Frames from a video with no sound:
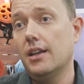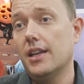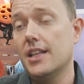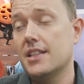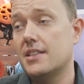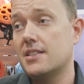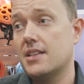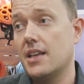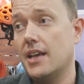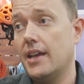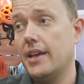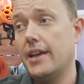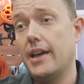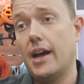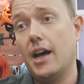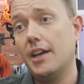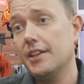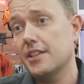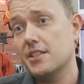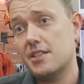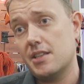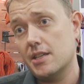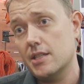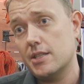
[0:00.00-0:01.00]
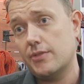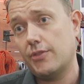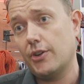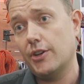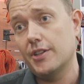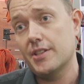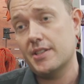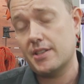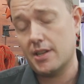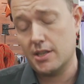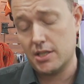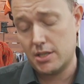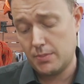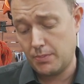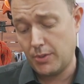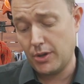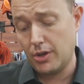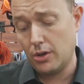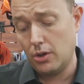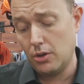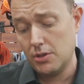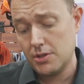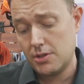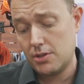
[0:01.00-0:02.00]
Let's say harnesses, for instance,
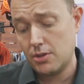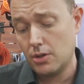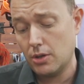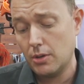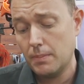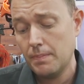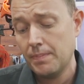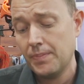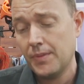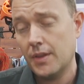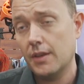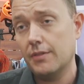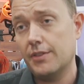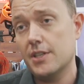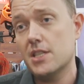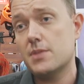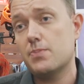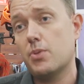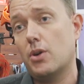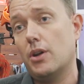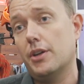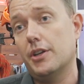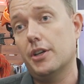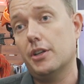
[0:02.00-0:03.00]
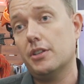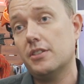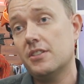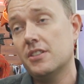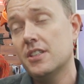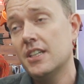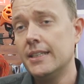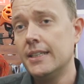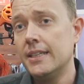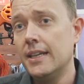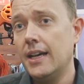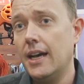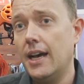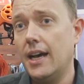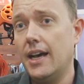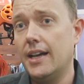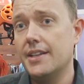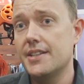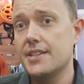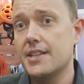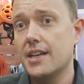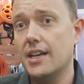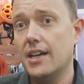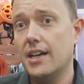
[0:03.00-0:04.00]
but also this product.
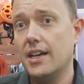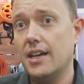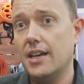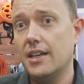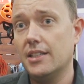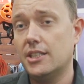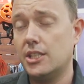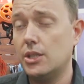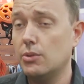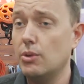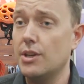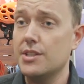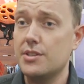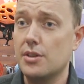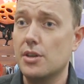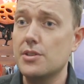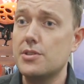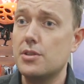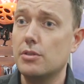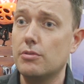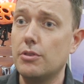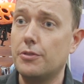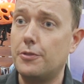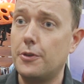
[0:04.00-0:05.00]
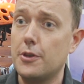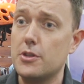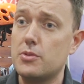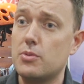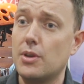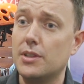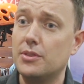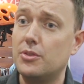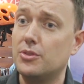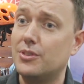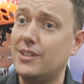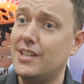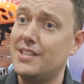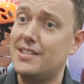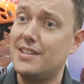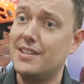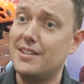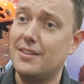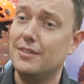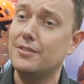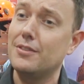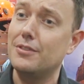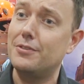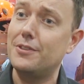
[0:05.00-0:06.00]
And she was also the first one to test
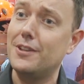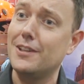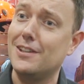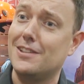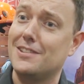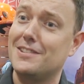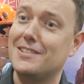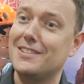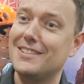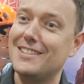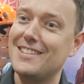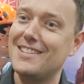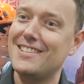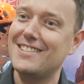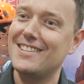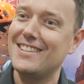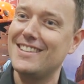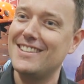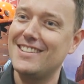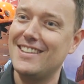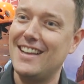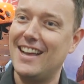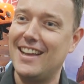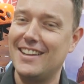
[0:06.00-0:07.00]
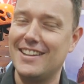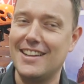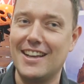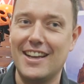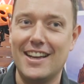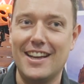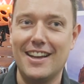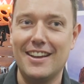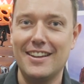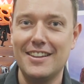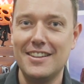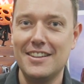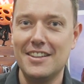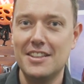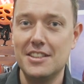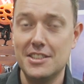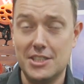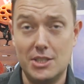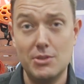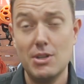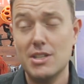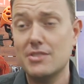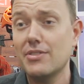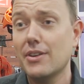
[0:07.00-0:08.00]
it on the field. And
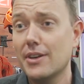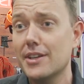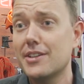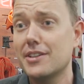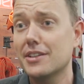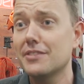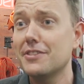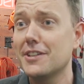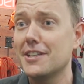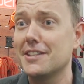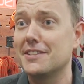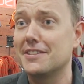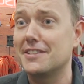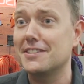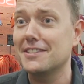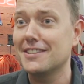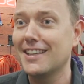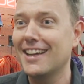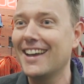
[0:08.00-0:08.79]
she was very confident.